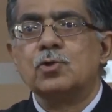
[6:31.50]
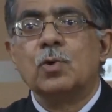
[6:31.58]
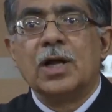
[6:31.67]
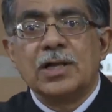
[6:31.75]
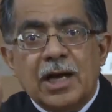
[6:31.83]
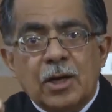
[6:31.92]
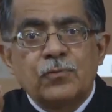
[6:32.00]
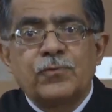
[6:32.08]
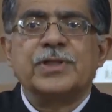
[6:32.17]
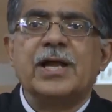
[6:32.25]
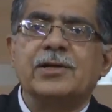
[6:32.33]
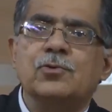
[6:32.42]
To allow
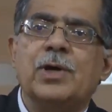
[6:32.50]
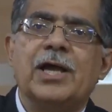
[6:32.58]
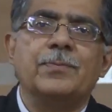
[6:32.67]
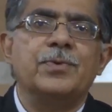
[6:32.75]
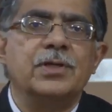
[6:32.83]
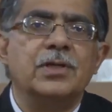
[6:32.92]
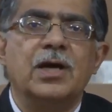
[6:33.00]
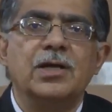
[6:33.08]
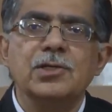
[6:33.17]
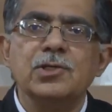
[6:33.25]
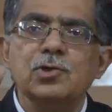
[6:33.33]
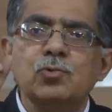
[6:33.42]
for that to happen, a
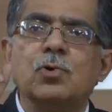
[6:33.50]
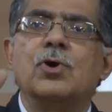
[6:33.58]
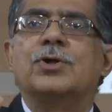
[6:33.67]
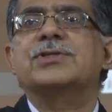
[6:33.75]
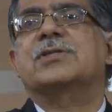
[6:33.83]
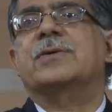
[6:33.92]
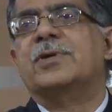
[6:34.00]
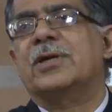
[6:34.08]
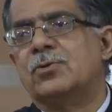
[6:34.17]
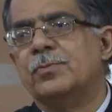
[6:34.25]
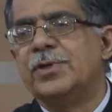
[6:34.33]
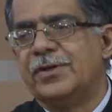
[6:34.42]
new concept
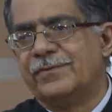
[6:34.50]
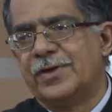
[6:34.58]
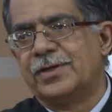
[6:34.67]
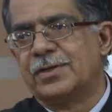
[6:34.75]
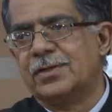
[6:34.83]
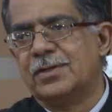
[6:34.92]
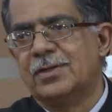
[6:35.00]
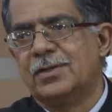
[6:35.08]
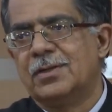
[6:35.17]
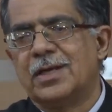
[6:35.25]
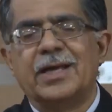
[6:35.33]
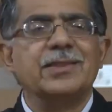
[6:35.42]
had to be invented,
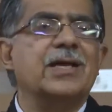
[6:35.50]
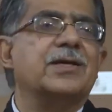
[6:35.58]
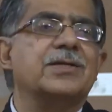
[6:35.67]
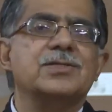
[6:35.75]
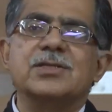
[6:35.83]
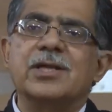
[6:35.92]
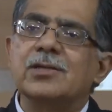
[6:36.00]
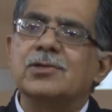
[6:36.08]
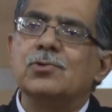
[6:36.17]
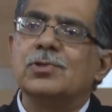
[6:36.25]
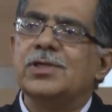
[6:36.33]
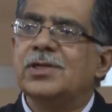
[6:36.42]
and that is
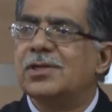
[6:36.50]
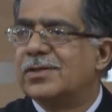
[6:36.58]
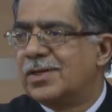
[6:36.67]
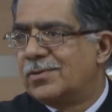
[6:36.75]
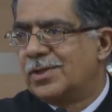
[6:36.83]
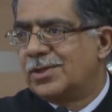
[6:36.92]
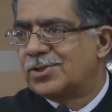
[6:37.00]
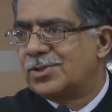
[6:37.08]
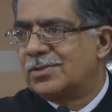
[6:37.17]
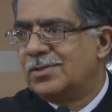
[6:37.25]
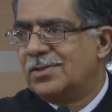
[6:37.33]
techno-legal regulation.